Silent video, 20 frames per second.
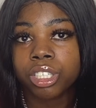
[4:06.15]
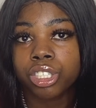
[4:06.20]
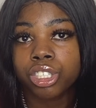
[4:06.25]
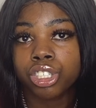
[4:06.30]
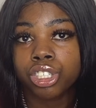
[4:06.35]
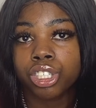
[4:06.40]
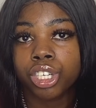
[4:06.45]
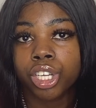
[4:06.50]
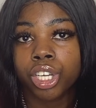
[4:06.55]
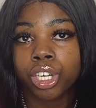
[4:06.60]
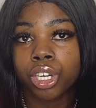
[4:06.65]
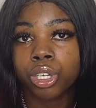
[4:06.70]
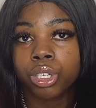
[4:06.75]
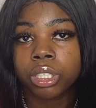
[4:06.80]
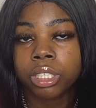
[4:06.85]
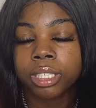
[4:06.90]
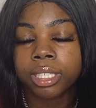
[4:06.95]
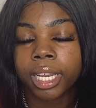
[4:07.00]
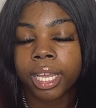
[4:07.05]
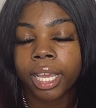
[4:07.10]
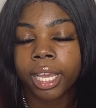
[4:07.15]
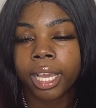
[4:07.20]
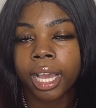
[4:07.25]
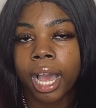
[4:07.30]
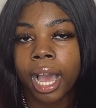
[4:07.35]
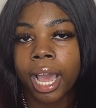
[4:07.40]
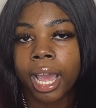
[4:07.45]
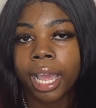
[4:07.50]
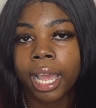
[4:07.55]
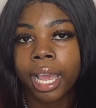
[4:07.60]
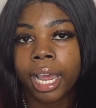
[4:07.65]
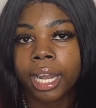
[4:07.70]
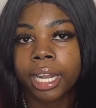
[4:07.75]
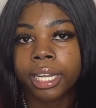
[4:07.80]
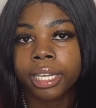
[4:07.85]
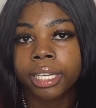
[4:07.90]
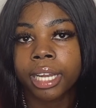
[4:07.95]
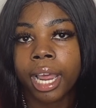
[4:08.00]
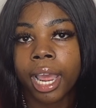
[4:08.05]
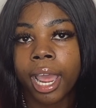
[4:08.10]
chill snake I had
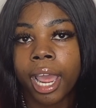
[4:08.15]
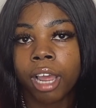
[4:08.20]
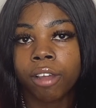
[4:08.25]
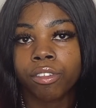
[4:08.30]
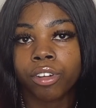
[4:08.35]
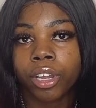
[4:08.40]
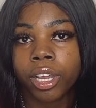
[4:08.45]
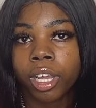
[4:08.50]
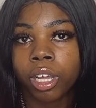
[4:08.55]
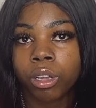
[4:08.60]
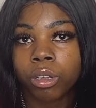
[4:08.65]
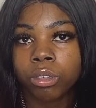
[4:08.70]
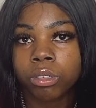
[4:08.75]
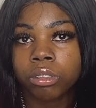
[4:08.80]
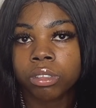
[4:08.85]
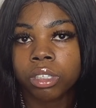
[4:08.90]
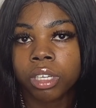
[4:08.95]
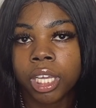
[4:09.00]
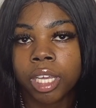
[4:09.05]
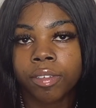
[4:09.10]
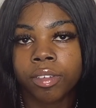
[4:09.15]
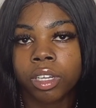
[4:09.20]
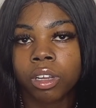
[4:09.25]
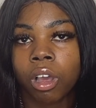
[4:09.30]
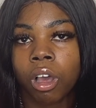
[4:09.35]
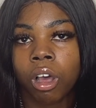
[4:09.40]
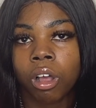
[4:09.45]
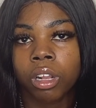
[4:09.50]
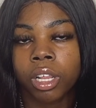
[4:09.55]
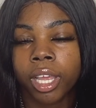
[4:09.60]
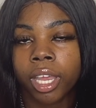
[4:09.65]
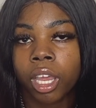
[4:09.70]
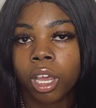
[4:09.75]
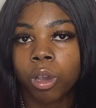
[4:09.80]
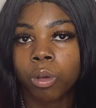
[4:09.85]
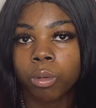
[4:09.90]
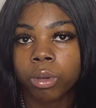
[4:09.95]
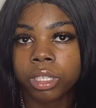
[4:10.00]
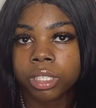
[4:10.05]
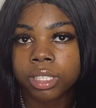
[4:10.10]
ever held, even though I only
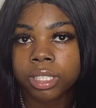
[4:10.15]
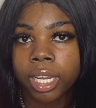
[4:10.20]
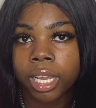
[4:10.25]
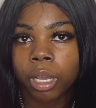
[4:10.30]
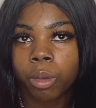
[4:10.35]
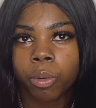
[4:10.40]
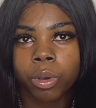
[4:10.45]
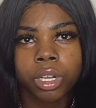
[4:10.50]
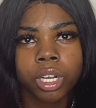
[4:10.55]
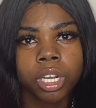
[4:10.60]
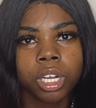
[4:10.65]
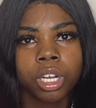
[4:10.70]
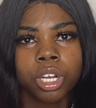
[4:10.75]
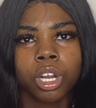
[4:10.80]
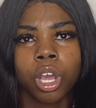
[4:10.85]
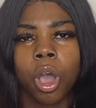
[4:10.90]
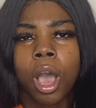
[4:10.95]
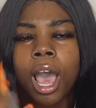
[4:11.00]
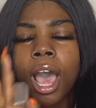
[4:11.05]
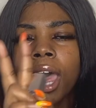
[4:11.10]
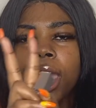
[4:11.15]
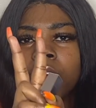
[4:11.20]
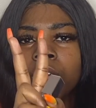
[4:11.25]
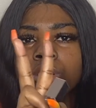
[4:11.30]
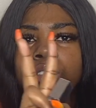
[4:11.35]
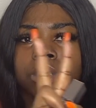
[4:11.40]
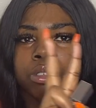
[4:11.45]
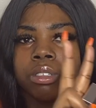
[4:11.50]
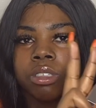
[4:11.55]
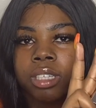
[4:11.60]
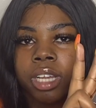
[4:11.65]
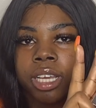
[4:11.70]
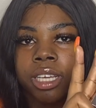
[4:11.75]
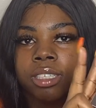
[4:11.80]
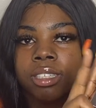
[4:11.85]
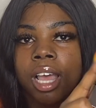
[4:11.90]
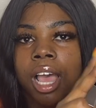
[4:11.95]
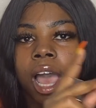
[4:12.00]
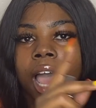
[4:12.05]
held one snake. Well, no, no, no. I held two snakes.